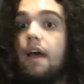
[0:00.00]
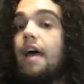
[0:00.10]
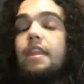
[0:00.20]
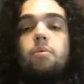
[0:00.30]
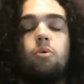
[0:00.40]

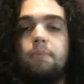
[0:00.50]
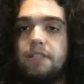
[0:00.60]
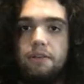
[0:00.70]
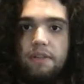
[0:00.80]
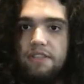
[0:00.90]
And then we'll be
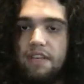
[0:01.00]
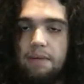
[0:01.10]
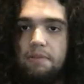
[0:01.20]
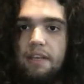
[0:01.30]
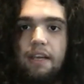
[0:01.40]
doing the
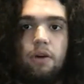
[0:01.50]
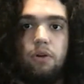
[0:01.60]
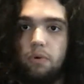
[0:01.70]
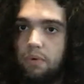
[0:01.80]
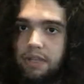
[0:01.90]
same thing on
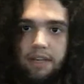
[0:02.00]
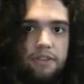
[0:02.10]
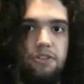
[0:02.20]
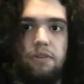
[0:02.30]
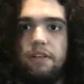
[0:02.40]
all the other
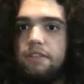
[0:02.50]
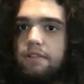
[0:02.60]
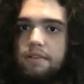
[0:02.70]
strings.